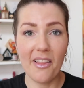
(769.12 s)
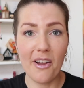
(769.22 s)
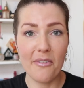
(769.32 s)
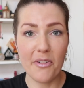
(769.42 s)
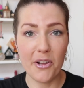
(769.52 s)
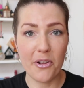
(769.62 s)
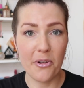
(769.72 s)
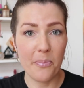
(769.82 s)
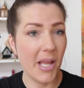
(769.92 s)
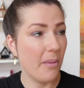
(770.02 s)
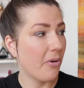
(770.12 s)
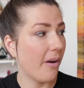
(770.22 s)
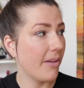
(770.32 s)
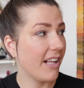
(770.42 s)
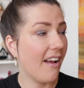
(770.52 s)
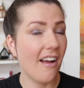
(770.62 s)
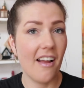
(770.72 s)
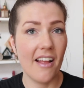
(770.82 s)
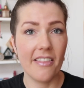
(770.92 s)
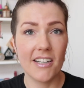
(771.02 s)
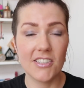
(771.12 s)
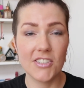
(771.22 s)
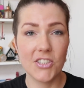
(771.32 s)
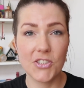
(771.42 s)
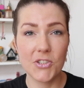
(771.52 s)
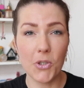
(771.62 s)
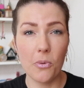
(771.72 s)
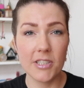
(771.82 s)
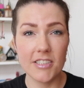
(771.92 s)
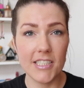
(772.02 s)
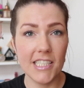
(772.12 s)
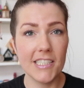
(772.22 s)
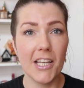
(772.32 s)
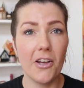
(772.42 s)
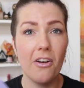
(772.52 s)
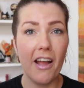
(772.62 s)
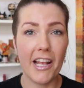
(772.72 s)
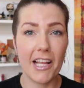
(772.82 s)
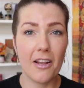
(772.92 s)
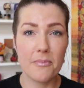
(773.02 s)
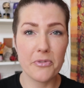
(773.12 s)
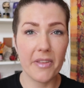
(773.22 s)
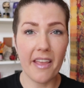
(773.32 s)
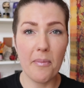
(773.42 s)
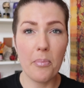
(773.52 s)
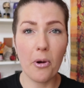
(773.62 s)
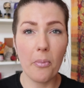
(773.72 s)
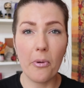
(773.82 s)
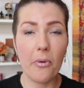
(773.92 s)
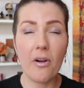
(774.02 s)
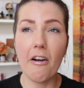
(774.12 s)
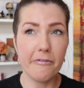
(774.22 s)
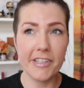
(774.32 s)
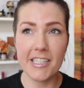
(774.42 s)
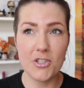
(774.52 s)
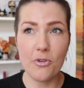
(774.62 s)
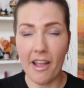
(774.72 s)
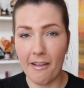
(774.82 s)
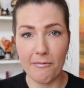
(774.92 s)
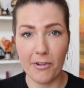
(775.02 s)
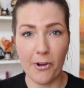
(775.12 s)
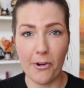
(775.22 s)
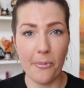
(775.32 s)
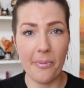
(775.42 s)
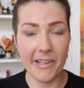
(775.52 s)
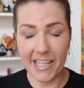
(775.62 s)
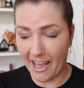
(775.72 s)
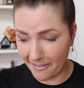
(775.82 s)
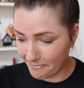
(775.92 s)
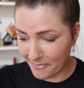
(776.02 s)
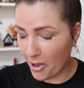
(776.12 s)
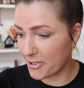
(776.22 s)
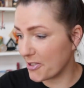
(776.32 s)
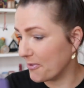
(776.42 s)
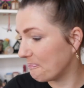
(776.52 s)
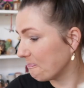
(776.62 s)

love a good paper replica and there's just so much detail and it comes with a purple confidential envelope. Yeah. Awesome.